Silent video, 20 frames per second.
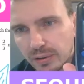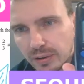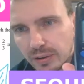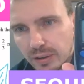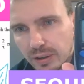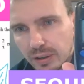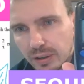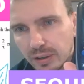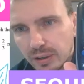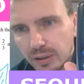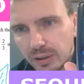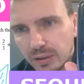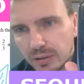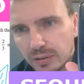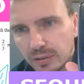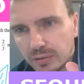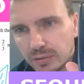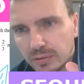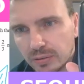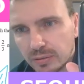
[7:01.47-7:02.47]
that'll
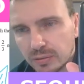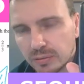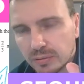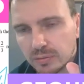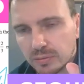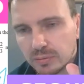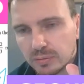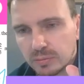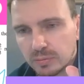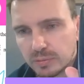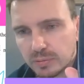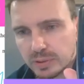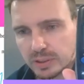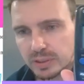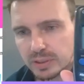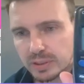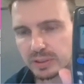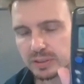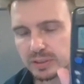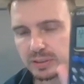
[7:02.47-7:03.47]

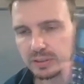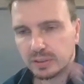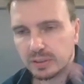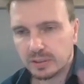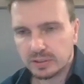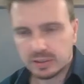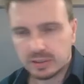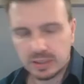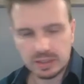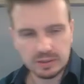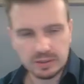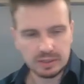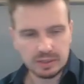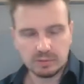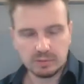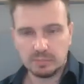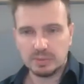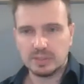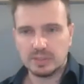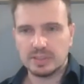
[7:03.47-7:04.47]

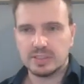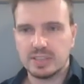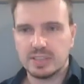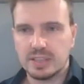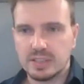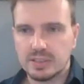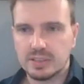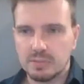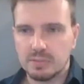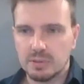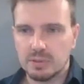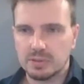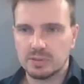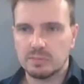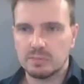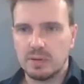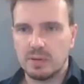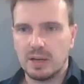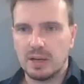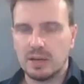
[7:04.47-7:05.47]
be 6
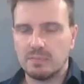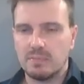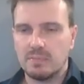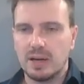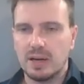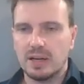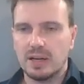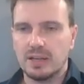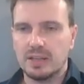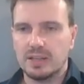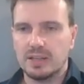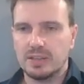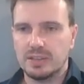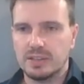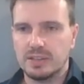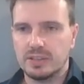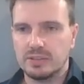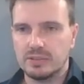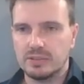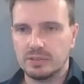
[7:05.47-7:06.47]
multiplied by, and
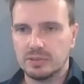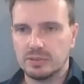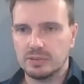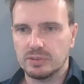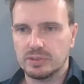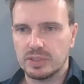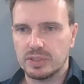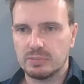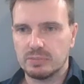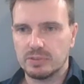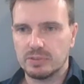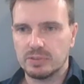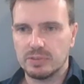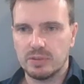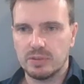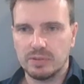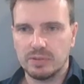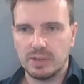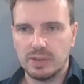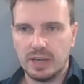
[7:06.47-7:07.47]
then 2 times 2
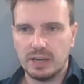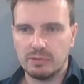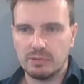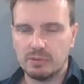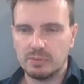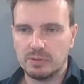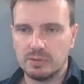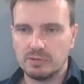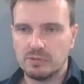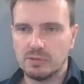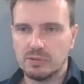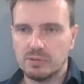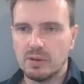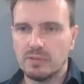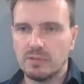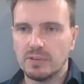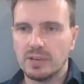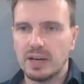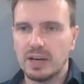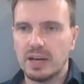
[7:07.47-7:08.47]
over 9 would be 4
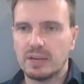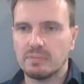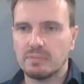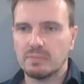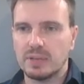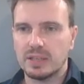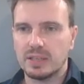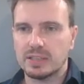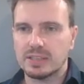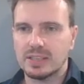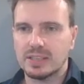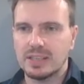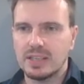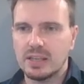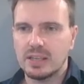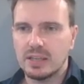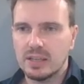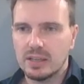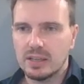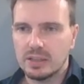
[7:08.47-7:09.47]
over 9, plus
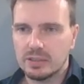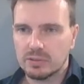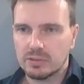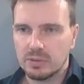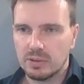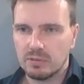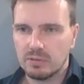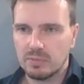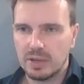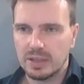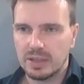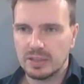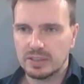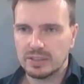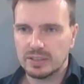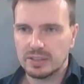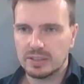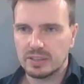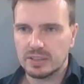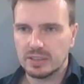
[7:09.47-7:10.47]
12
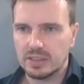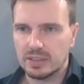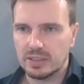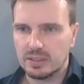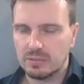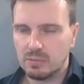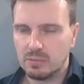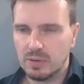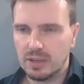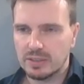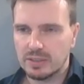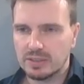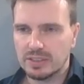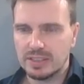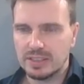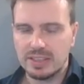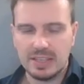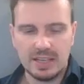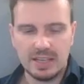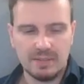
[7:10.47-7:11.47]
minus 1 is
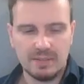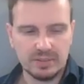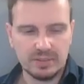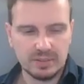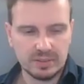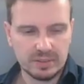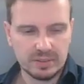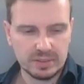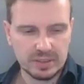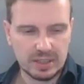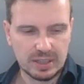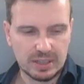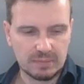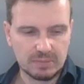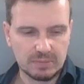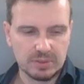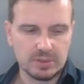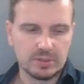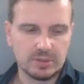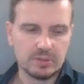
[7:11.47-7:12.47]
11
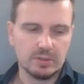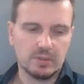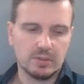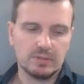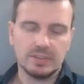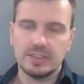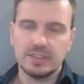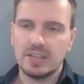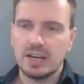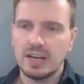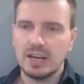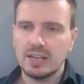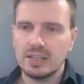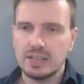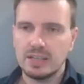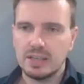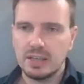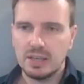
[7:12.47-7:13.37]
times 2 over 9,